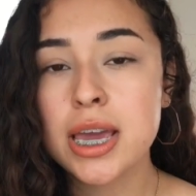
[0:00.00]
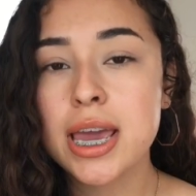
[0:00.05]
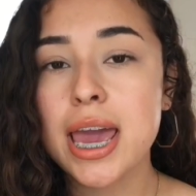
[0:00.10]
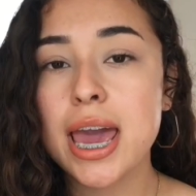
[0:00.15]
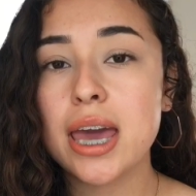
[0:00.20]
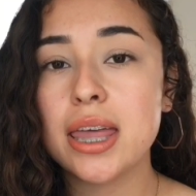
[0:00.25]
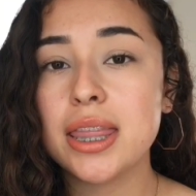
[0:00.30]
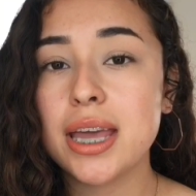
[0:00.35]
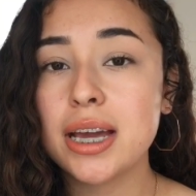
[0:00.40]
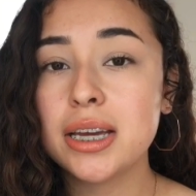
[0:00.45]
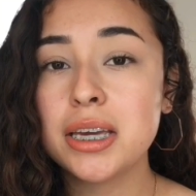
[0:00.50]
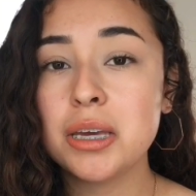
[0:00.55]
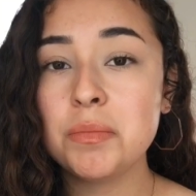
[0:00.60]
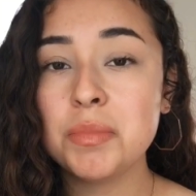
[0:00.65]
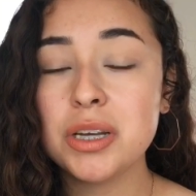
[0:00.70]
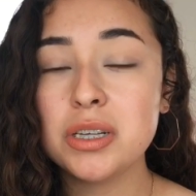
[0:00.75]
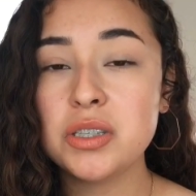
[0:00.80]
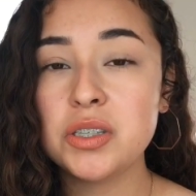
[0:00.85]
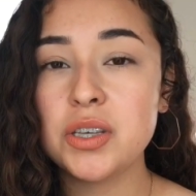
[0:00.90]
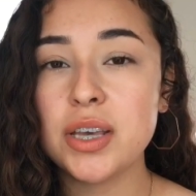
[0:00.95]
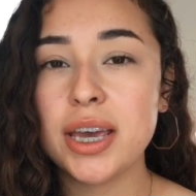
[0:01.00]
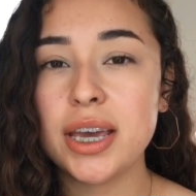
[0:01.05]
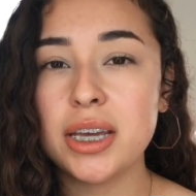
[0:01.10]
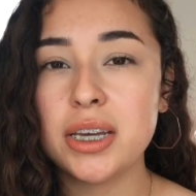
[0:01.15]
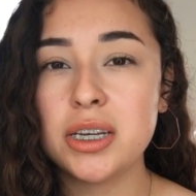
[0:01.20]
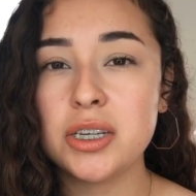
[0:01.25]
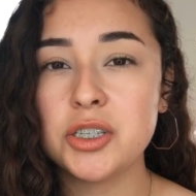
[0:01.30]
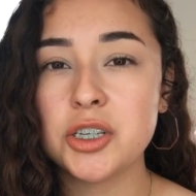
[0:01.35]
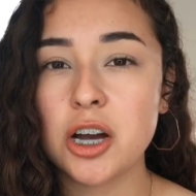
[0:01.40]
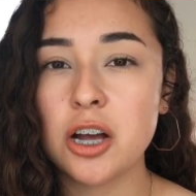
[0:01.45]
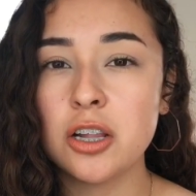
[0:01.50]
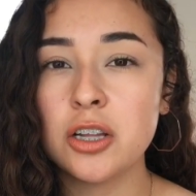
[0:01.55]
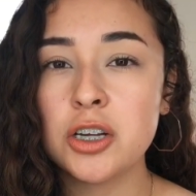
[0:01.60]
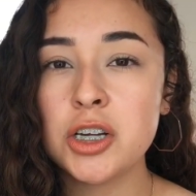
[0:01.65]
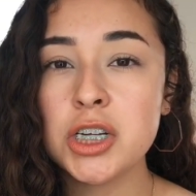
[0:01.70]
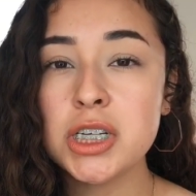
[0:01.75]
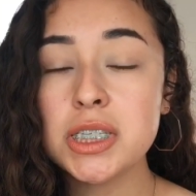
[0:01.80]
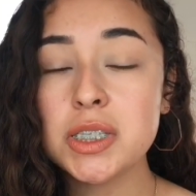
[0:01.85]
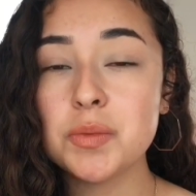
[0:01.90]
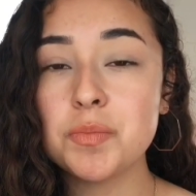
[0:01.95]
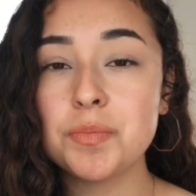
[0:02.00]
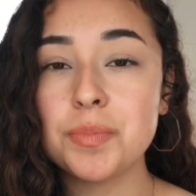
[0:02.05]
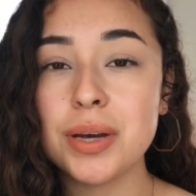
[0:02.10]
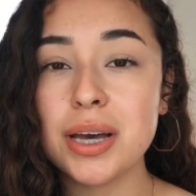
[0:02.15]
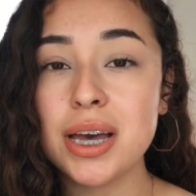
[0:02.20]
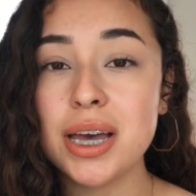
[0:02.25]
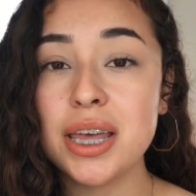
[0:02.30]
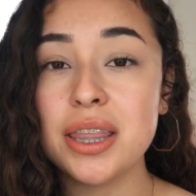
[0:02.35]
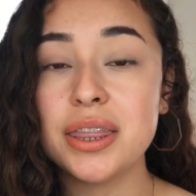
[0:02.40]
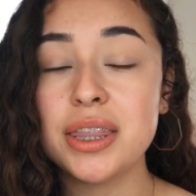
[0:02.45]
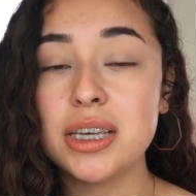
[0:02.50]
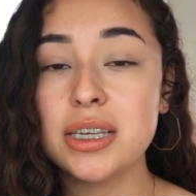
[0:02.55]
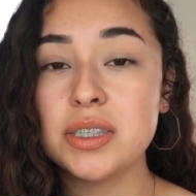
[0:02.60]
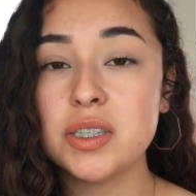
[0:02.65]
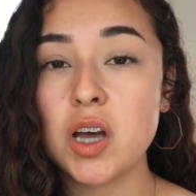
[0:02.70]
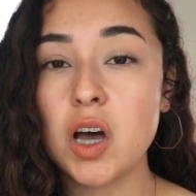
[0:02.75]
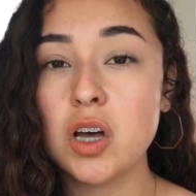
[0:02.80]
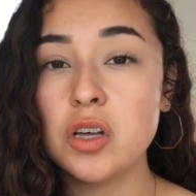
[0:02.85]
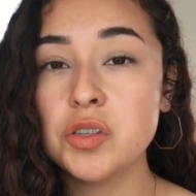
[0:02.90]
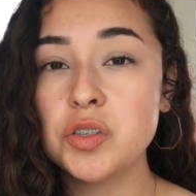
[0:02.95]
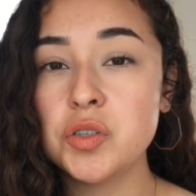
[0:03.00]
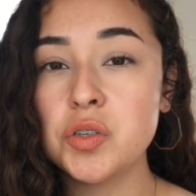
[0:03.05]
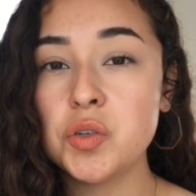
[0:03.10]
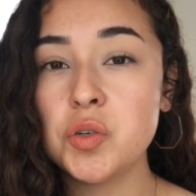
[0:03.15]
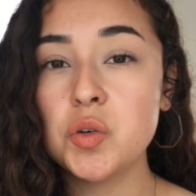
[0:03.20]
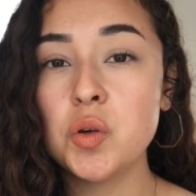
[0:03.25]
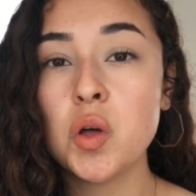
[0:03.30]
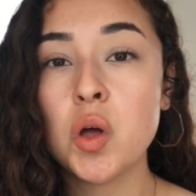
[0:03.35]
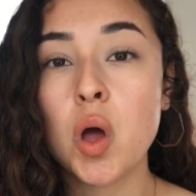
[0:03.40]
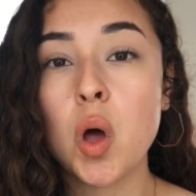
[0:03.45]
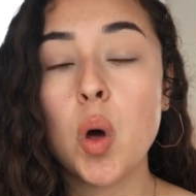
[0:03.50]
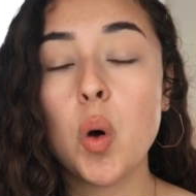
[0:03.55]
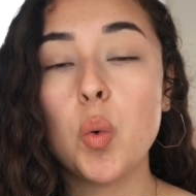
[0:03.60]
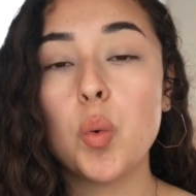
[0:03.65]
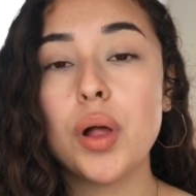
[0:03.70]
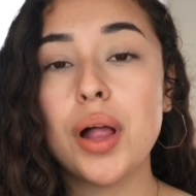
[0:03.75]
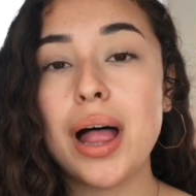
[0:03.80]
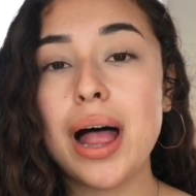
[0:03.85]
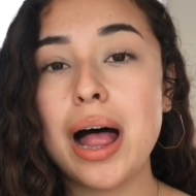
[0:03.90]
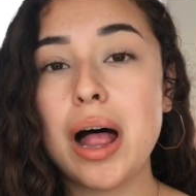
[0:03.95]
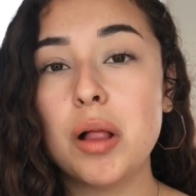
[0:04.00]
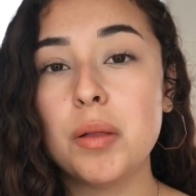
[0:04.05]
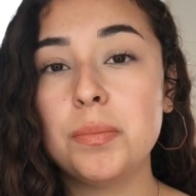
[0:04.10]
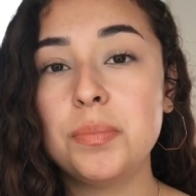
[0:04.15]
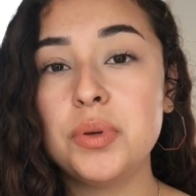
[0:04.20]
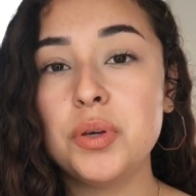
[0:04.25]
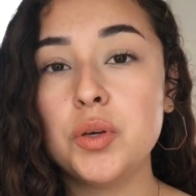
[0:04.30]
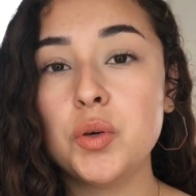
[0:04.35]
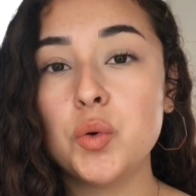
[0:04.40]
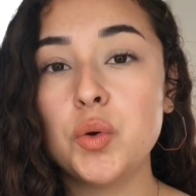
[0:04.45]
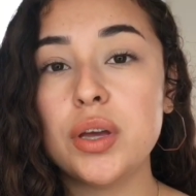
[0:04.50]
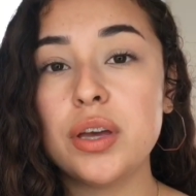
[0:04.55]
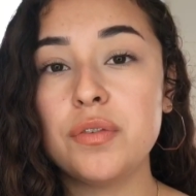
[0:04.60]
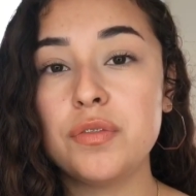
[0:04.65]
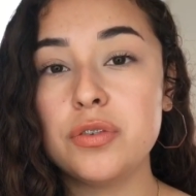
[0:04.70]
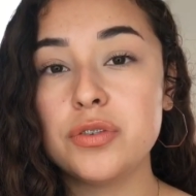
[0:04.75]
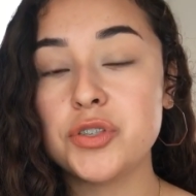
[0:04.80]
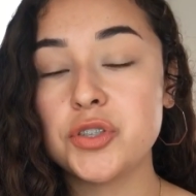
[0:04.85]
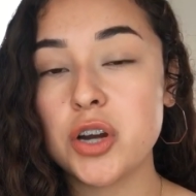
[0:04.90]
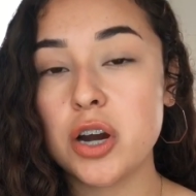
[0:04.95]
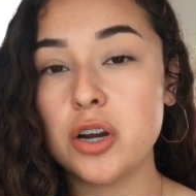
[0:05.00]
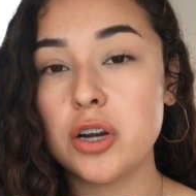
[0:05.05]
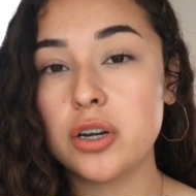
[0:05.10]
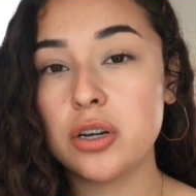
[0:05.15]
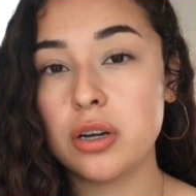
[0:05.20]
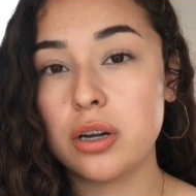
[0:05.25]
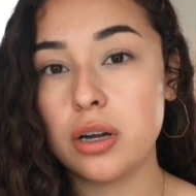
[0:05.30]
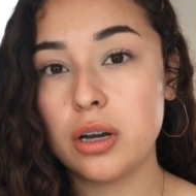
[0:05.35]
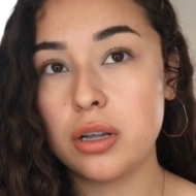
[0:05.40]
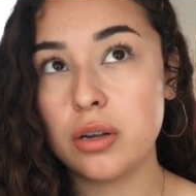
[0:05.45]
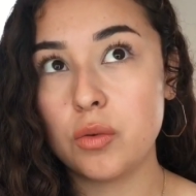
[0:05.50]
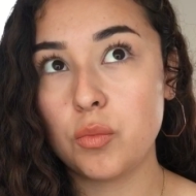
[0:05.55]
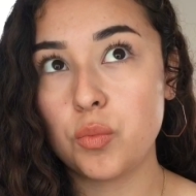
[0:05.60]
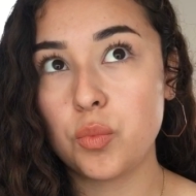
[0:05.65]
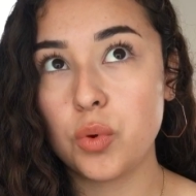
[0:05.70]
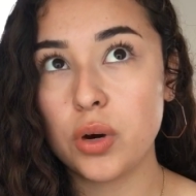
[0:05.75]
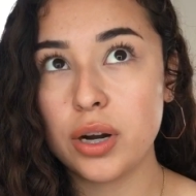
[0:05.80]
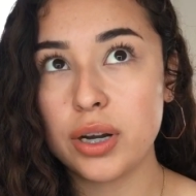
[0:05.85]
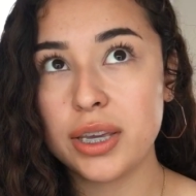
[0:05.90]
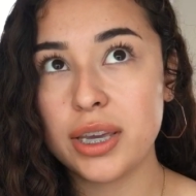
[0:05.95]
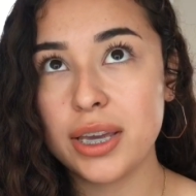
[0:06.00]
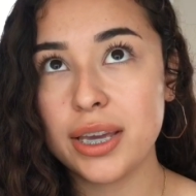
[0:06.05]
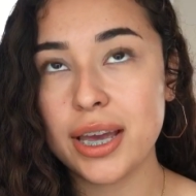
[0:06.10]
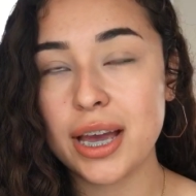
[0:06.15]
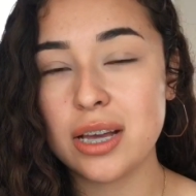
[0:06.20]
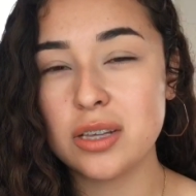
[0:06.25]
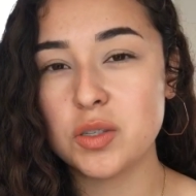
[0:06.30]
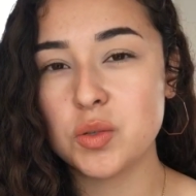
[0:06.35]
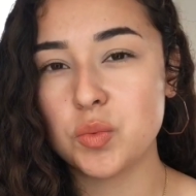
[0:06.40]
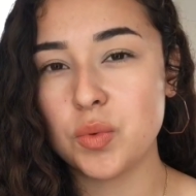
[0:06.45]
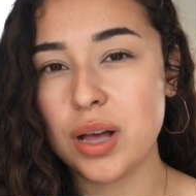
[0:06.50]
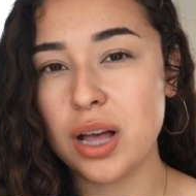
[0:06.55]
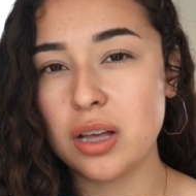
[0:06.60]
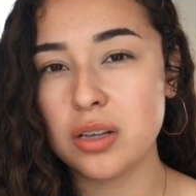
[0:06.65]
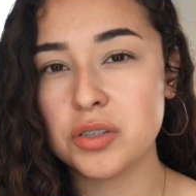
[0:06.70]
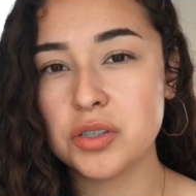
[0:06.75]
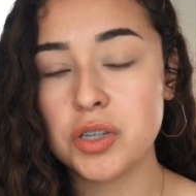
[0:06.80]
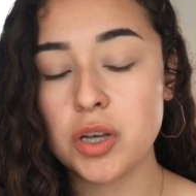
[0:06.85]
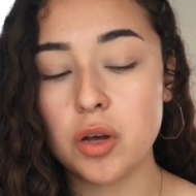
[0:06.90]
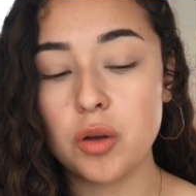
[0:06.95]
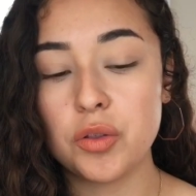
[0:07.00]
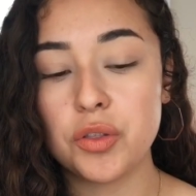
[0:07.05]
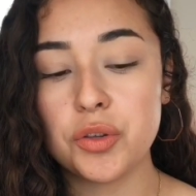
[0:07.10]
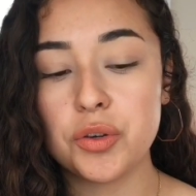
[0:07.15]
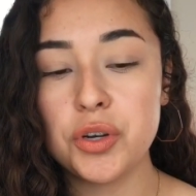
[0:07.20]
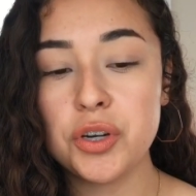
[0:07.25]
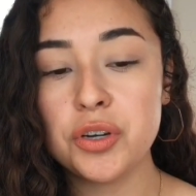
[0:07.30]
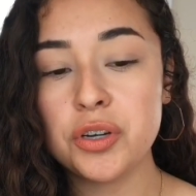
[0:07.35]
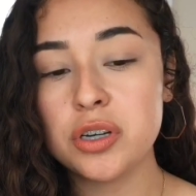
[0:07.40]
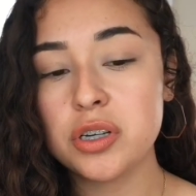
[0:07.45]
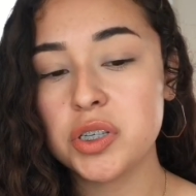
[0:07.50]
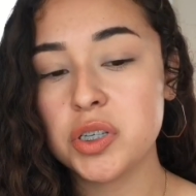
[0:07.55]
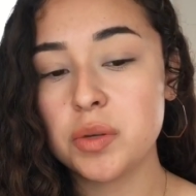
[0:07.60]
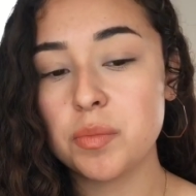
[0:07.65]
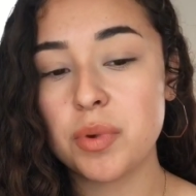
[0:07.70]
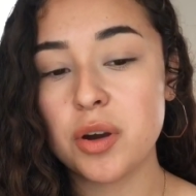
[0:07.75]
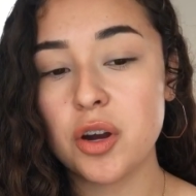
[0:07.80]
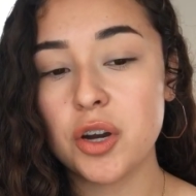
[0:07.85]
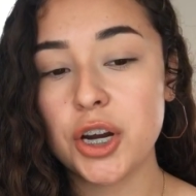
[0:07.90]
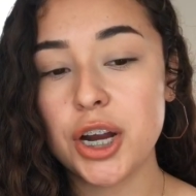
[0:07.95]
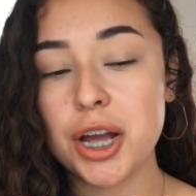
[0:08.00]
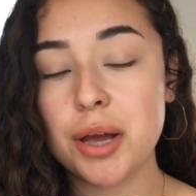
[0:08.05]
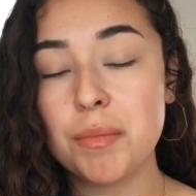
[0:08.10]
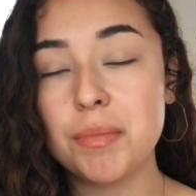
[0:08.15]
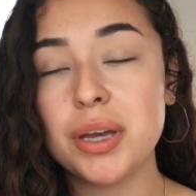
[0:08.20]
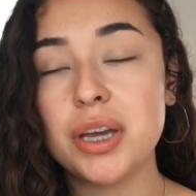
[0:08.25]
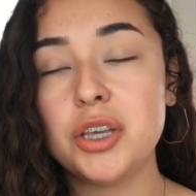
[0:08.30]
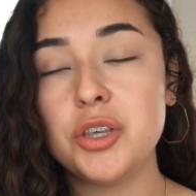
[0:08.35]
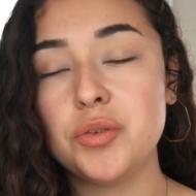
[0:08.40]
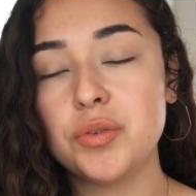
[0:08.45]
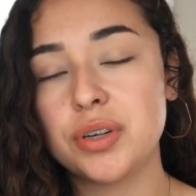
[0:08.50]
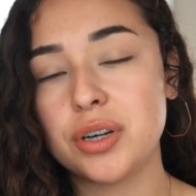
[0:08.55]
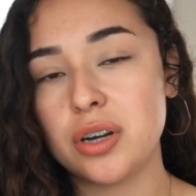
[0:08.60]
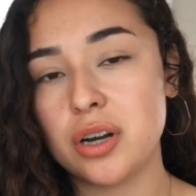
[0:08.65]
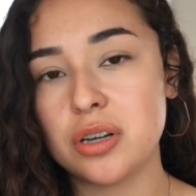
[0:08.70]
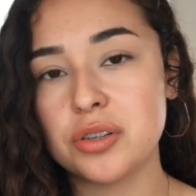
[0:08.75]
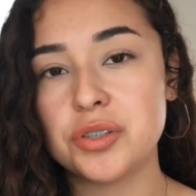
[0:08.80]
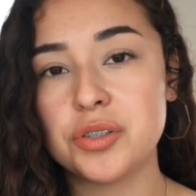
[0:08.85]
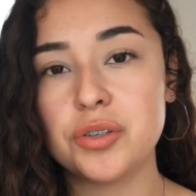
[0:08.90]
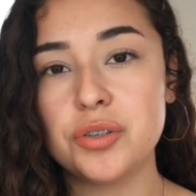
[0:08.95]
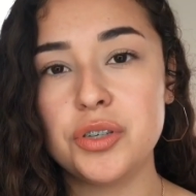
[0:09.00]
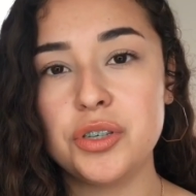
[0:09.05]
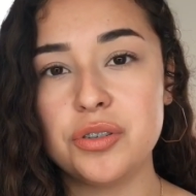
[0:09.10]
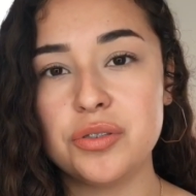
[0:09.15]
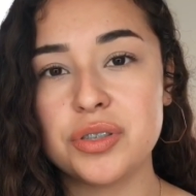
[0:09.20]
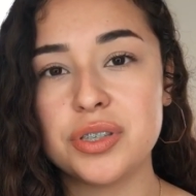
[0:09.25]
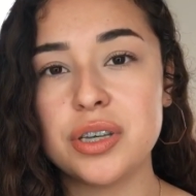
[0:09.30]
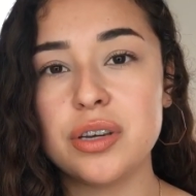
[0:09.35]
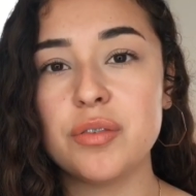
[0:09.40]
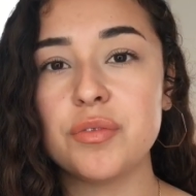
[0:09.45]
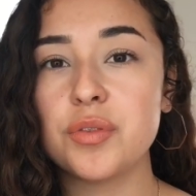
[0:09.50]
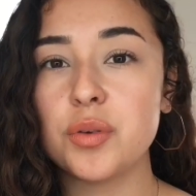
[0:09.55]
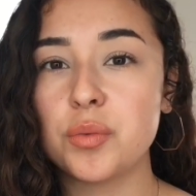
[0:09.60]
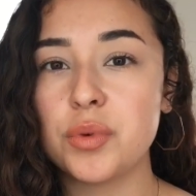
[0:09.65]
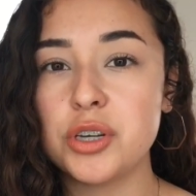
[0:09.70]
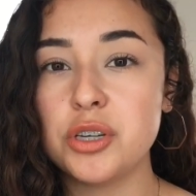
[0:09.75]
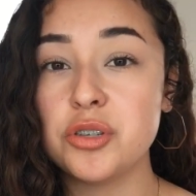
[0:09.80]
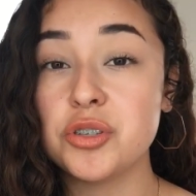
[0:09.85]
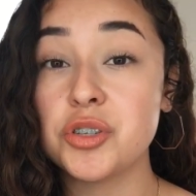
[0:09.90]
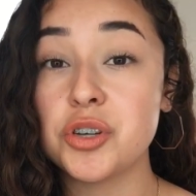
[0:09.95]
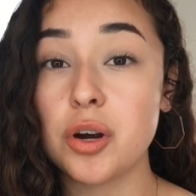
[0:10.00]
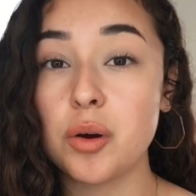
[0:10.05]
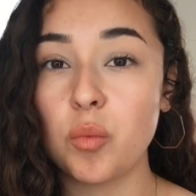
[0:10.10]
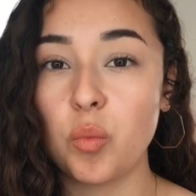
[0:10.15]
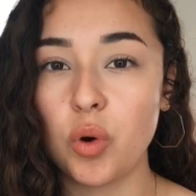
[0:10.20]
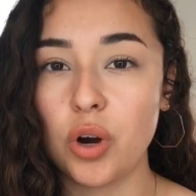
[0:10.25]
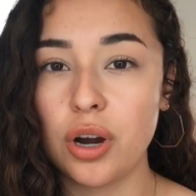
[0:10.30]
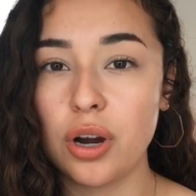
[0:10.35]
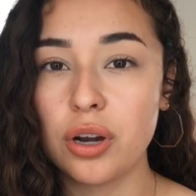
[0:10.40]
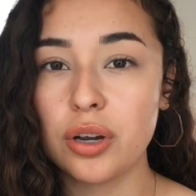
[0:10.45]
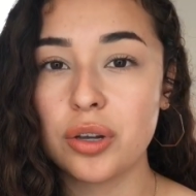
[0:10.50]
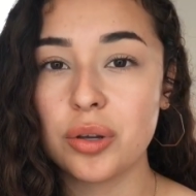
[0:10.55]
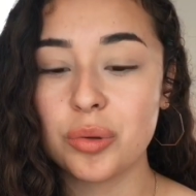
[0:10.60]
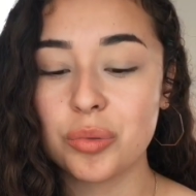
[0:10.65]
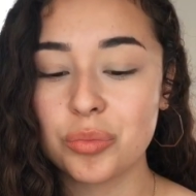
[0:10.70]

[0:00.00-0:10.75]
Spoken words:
And that came out to $80. But this also will help you if you start working as well. So through your nursing program, and you can also use it for when you start work.